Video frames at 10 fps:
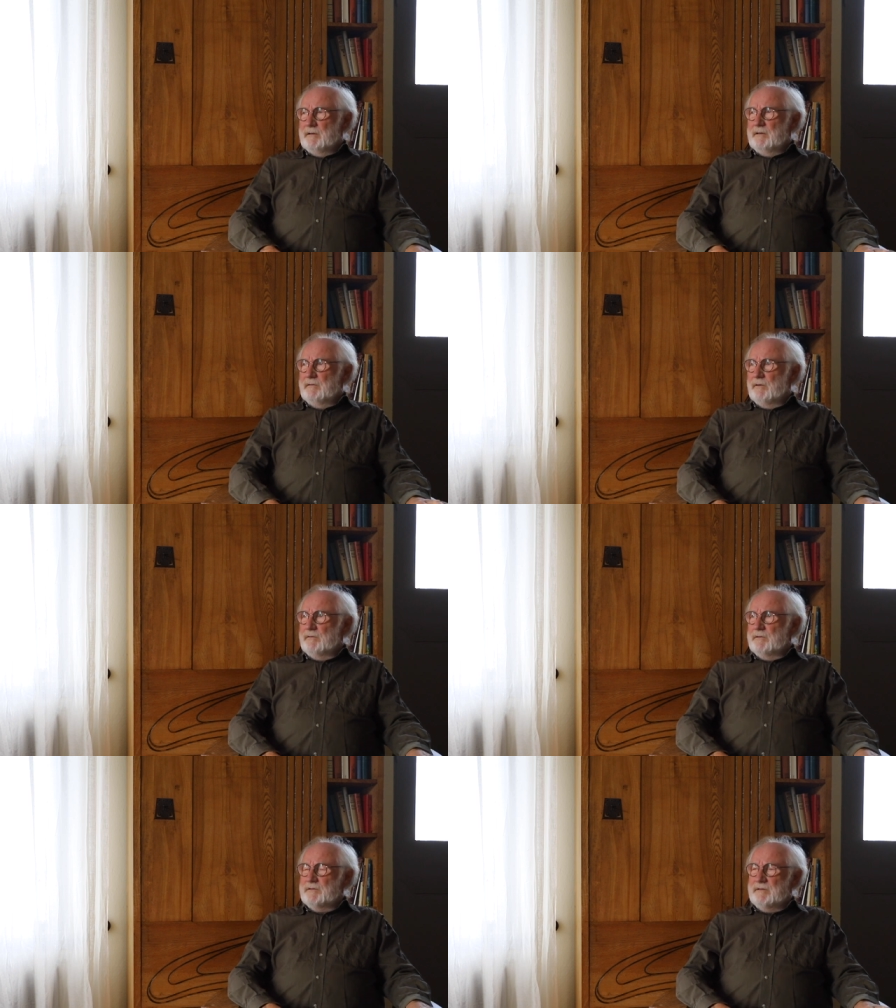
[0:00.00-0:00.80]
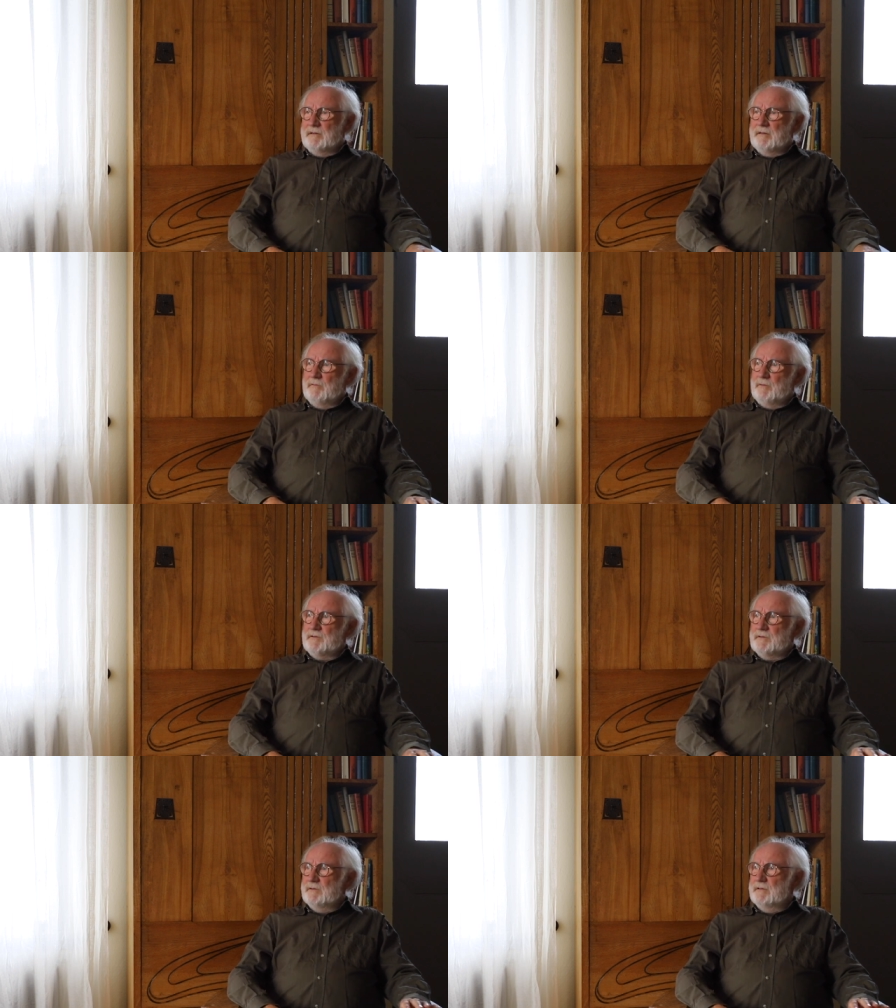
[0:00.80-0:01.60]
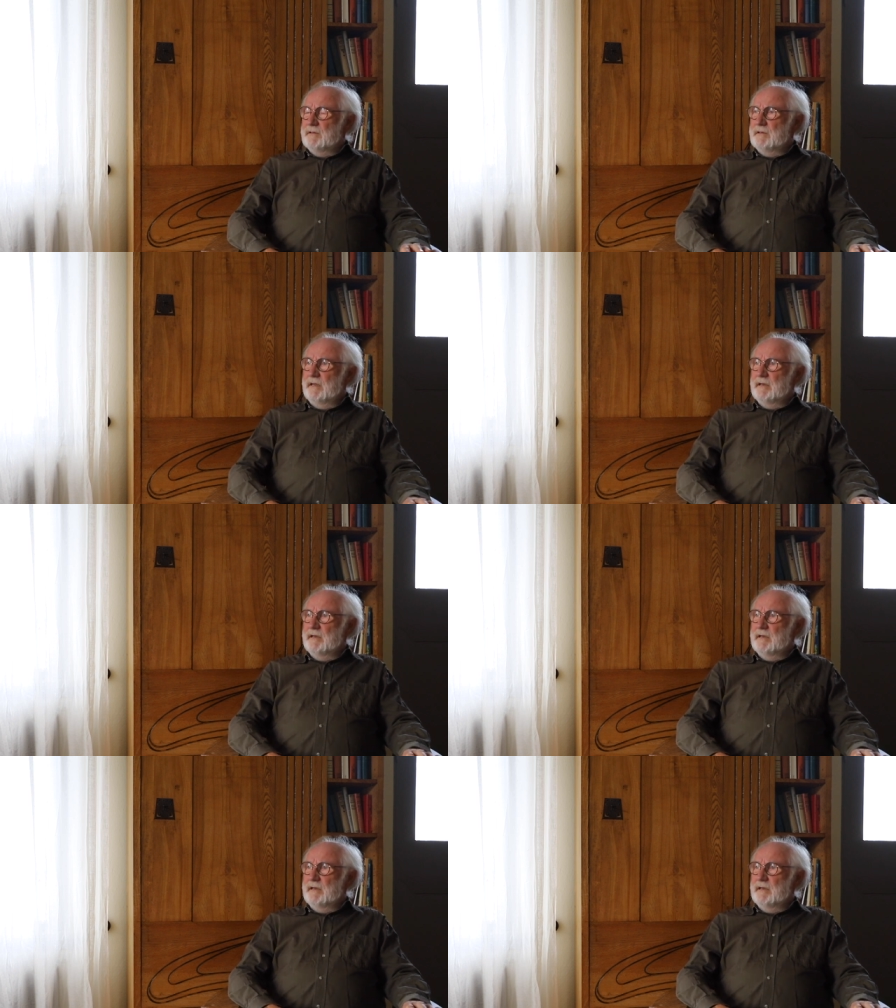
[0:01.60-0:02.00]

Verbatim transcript: he noticed that there was a